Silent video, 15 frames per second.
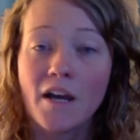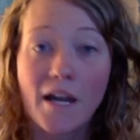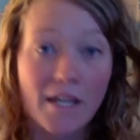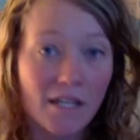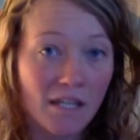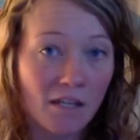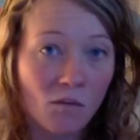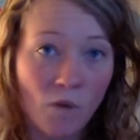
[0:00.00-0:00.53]

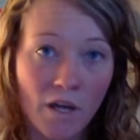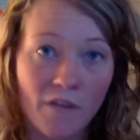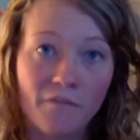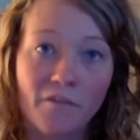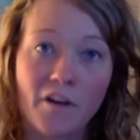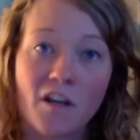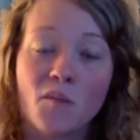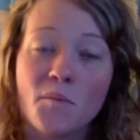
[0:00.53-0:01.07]
hiking in wet
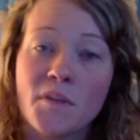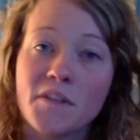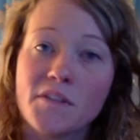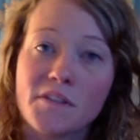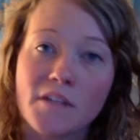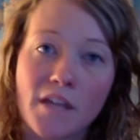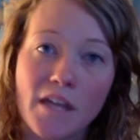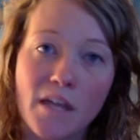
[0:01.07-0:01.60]

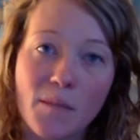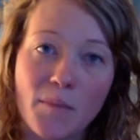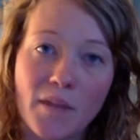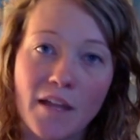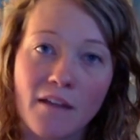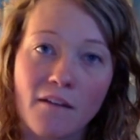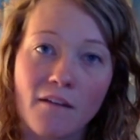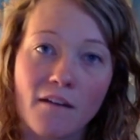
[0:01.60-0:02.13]
environments and
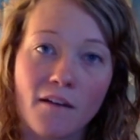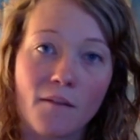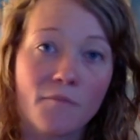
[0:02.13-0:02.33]
keeping